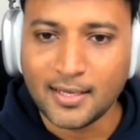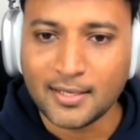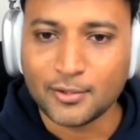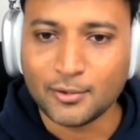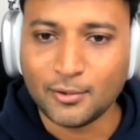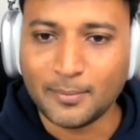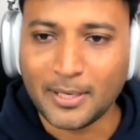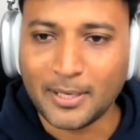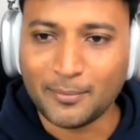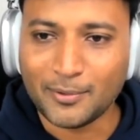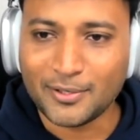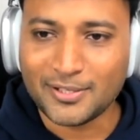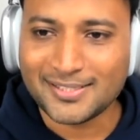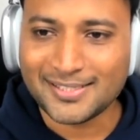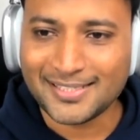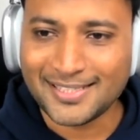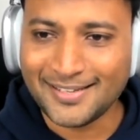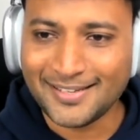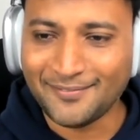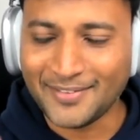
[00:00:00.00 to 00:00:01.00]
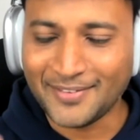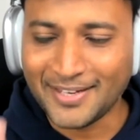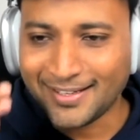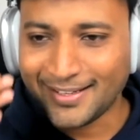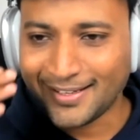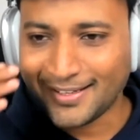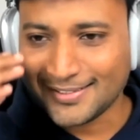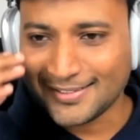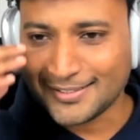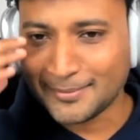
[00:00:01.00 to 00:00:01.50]
You'll be able to see where
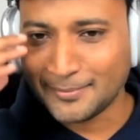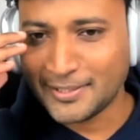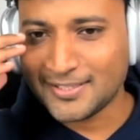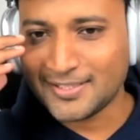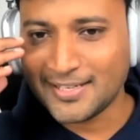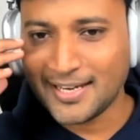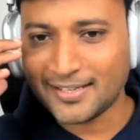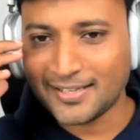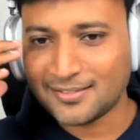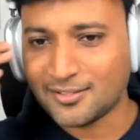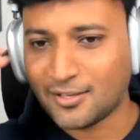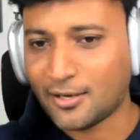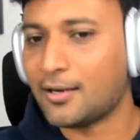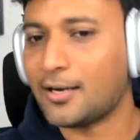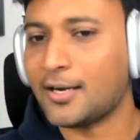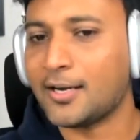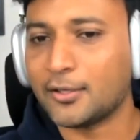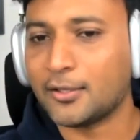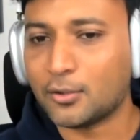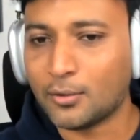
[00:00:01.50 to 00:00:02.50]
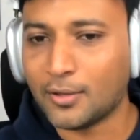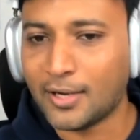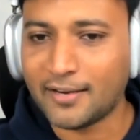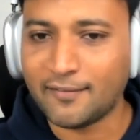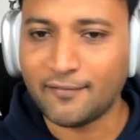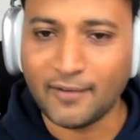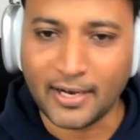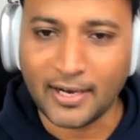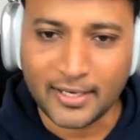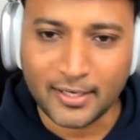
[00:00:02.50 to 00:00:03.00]
the customer is like struggling to
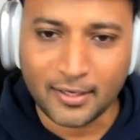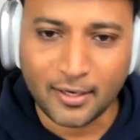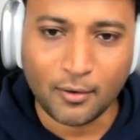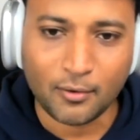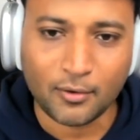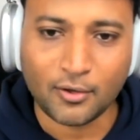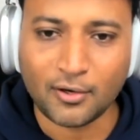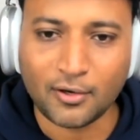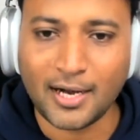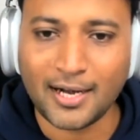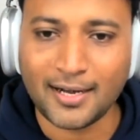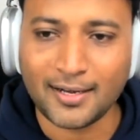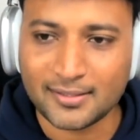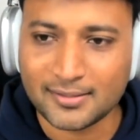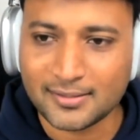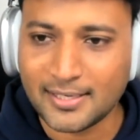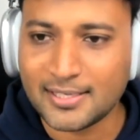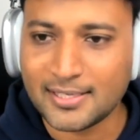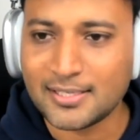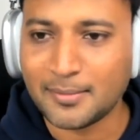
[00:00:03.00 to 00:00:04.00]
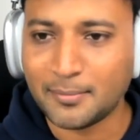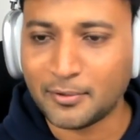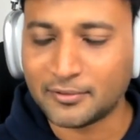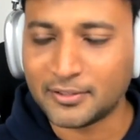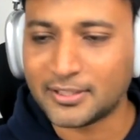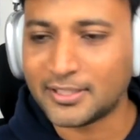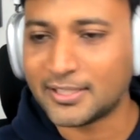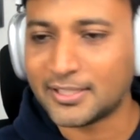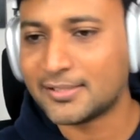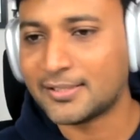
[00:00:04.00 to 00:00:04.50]
like find out or understand some
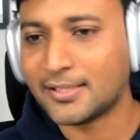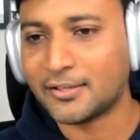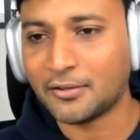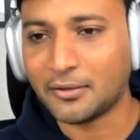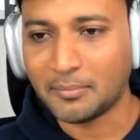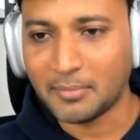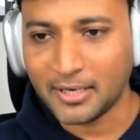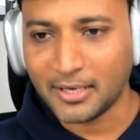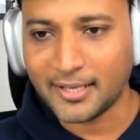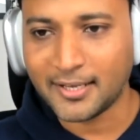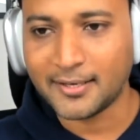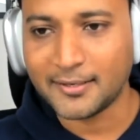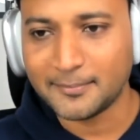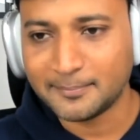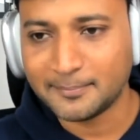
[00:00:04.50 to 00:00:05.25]
of the things that you're building.